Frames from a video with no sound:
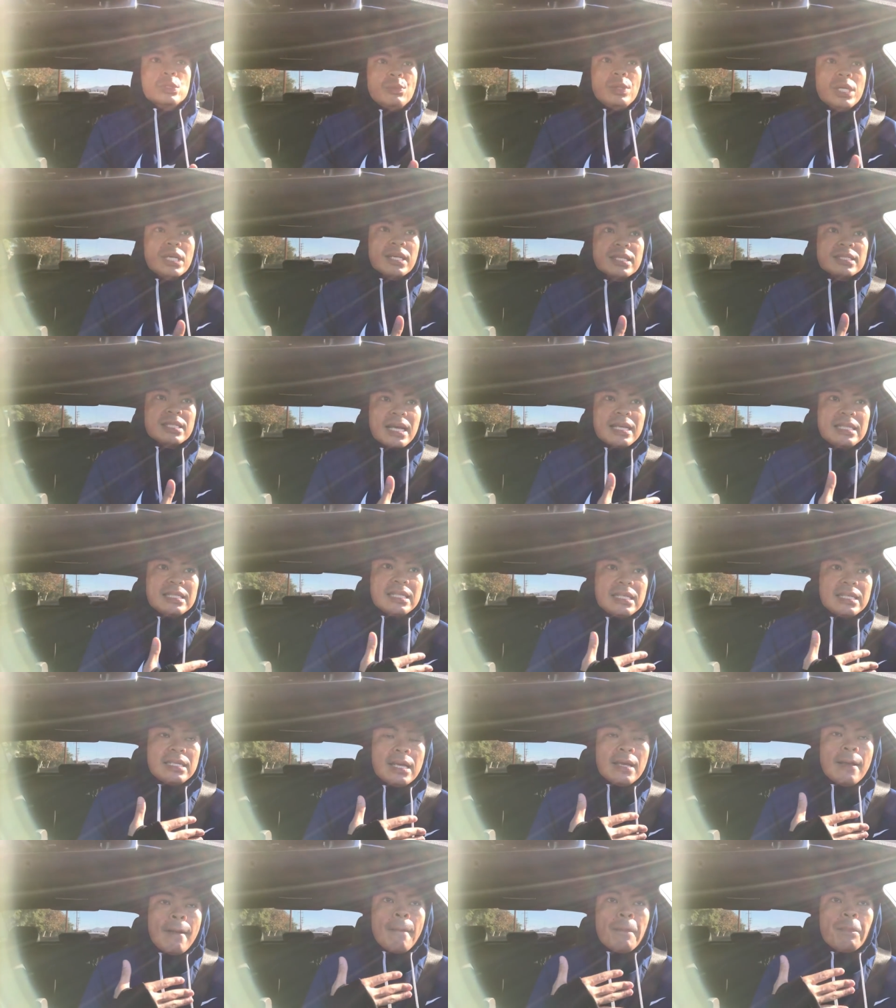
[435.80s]
because I did
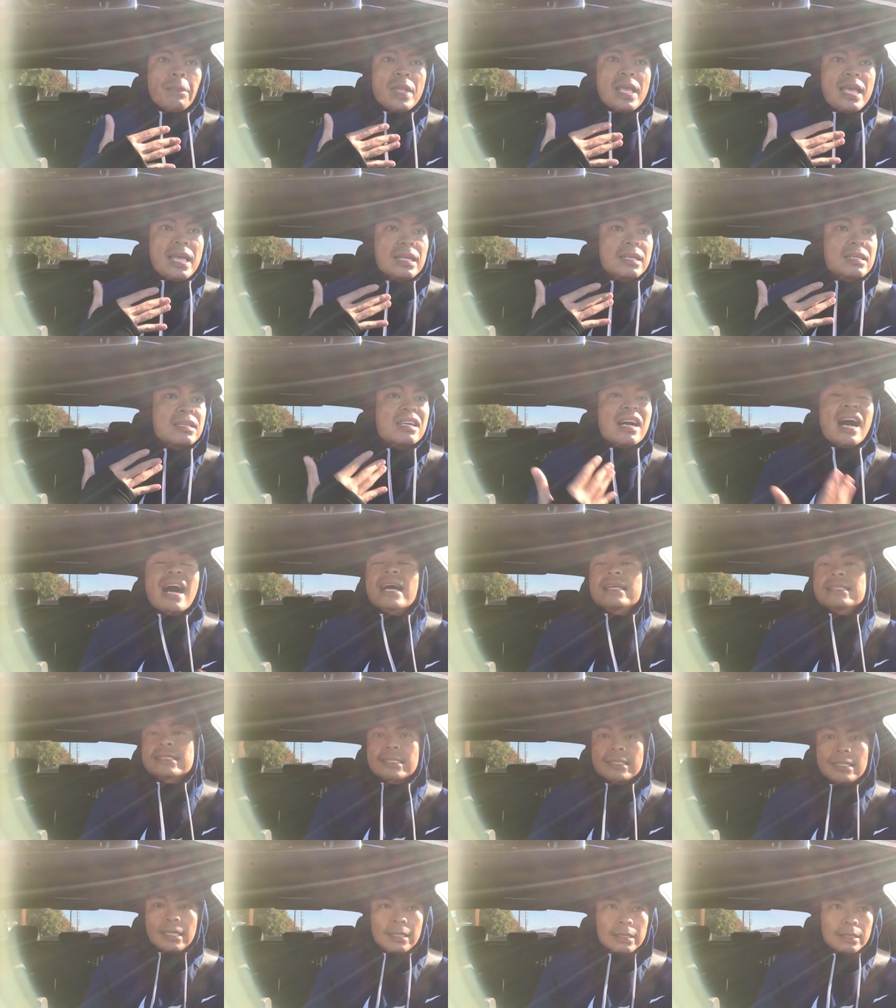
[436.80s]
it
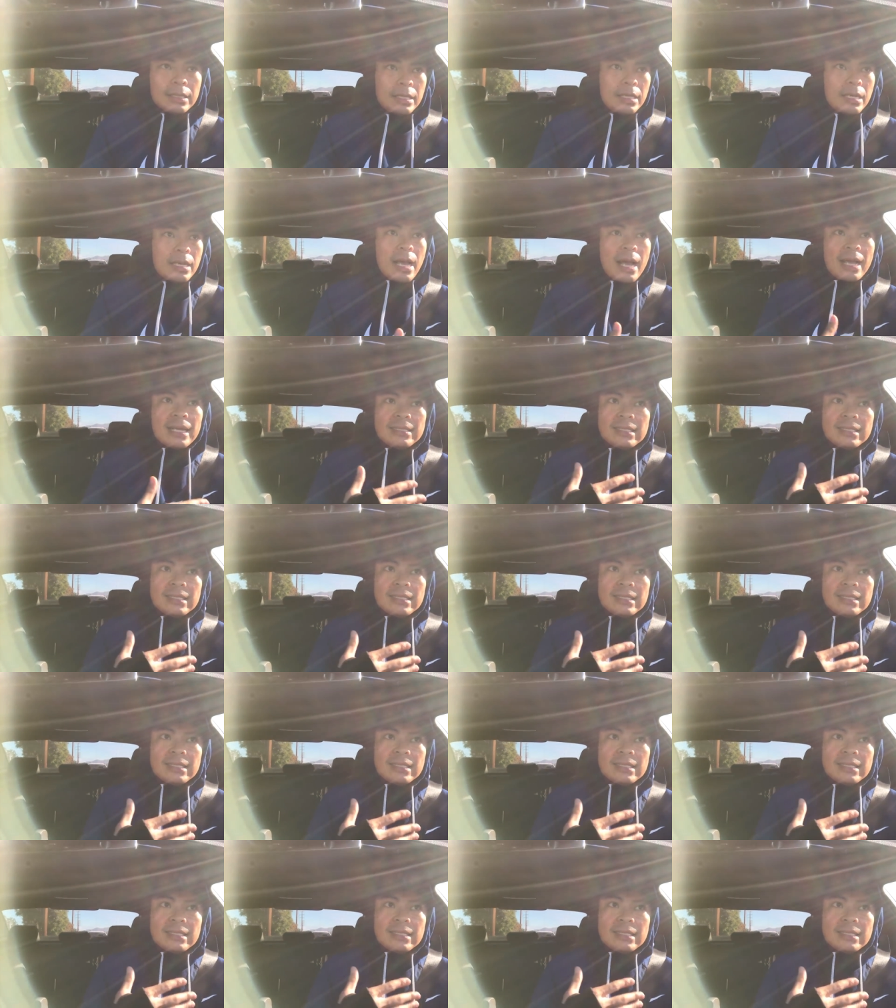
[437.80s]
constantly. I